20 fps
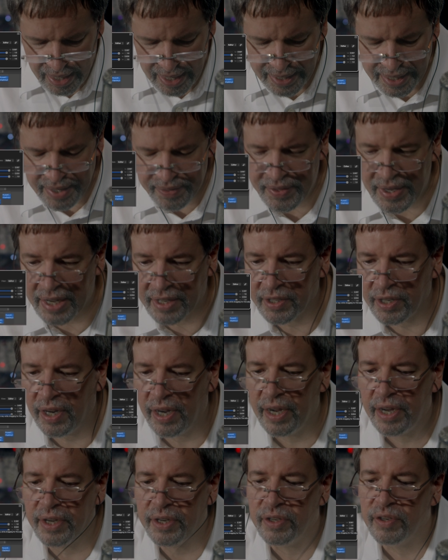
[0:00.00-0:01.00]
I get that
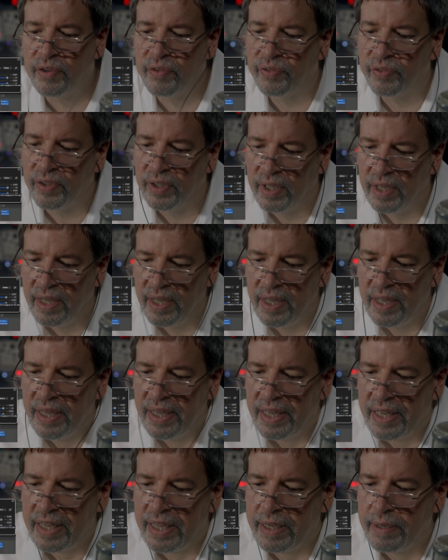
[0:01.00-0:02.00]
kind of
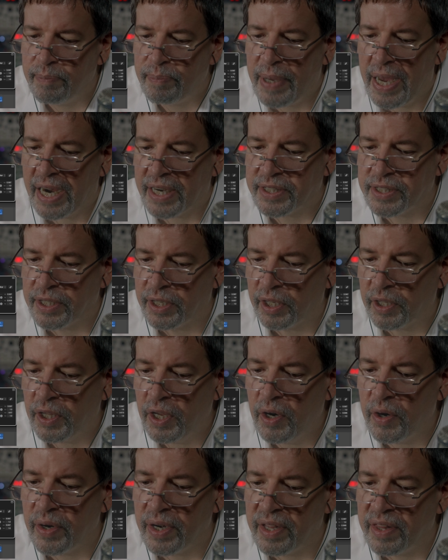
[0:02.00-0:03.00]
impact and
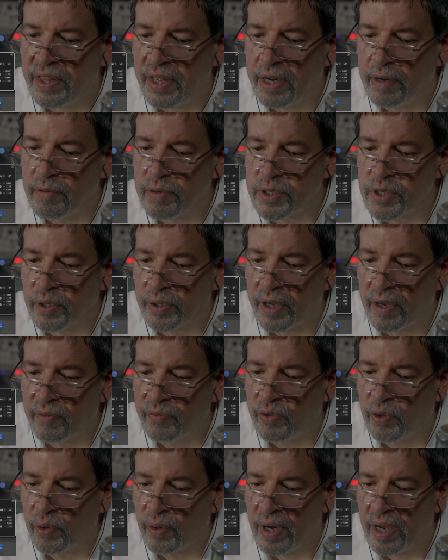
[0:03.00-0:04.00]
clarity that I was looking
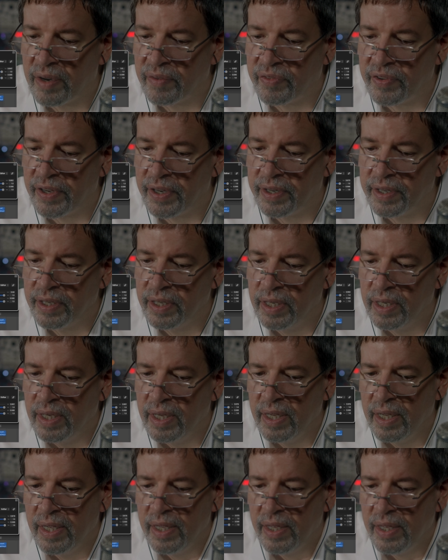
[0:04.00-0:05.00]
for out of
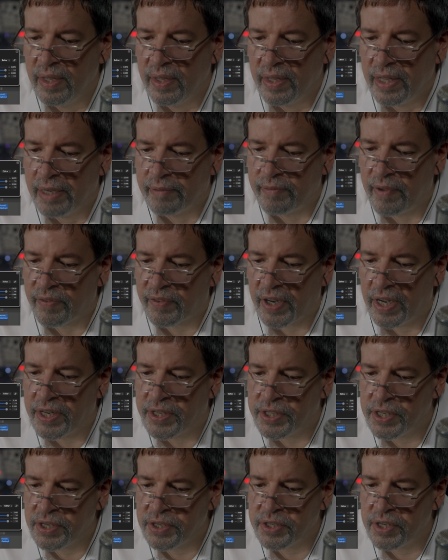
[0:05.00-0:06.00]
it. And we've got
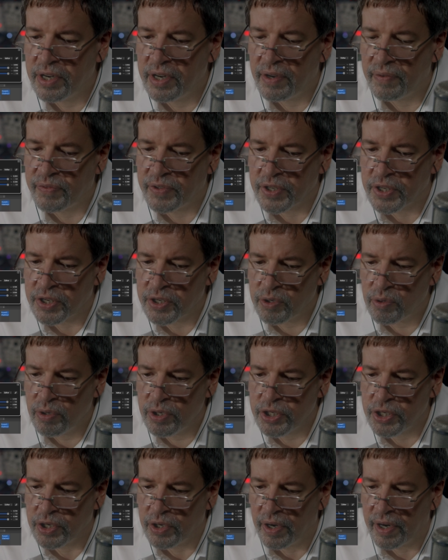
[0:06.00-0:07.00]
just enough
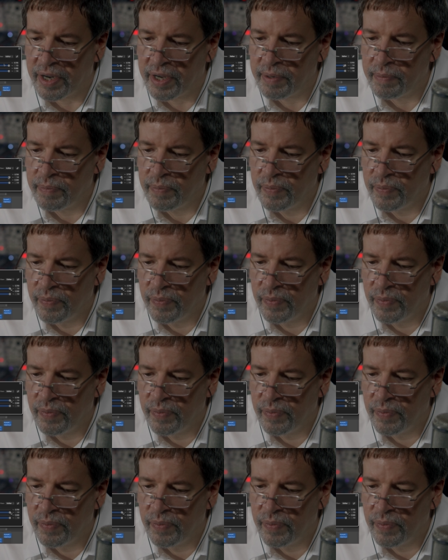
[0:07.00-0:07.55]
distortion on it,